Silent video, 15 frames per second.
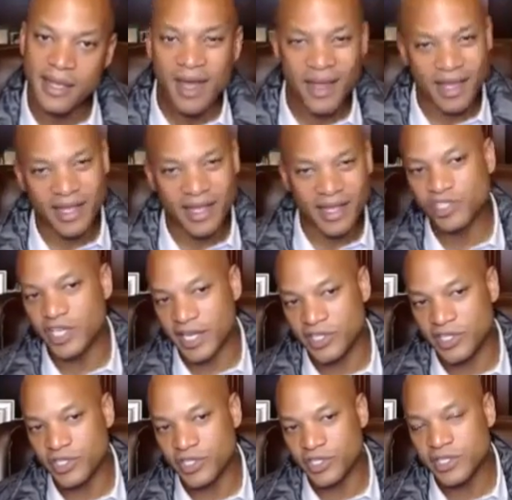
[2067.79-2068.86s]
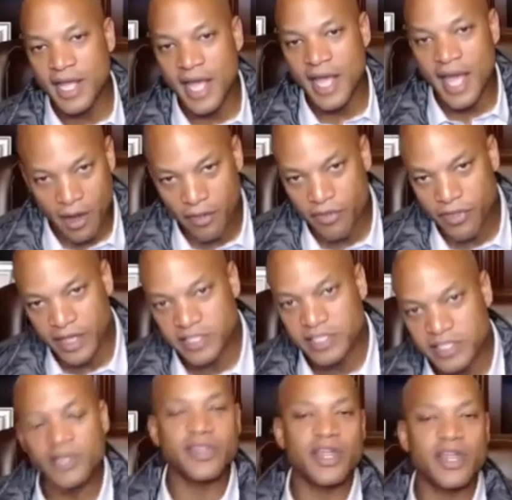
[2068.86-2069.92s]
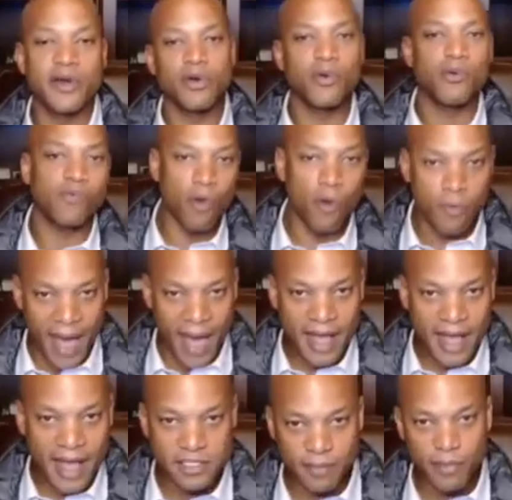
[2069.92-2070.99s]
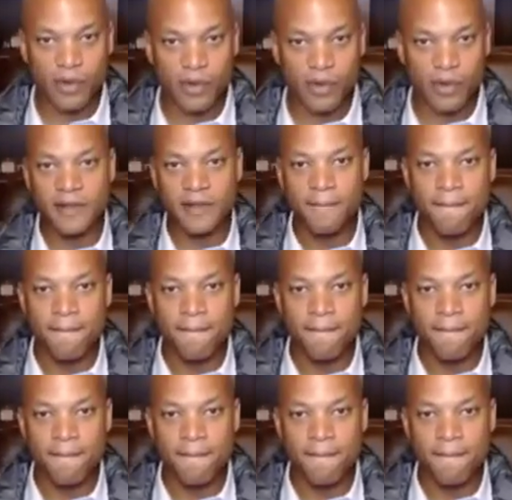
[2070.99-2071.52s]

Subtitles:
against changes and other things that are going to roll back supports.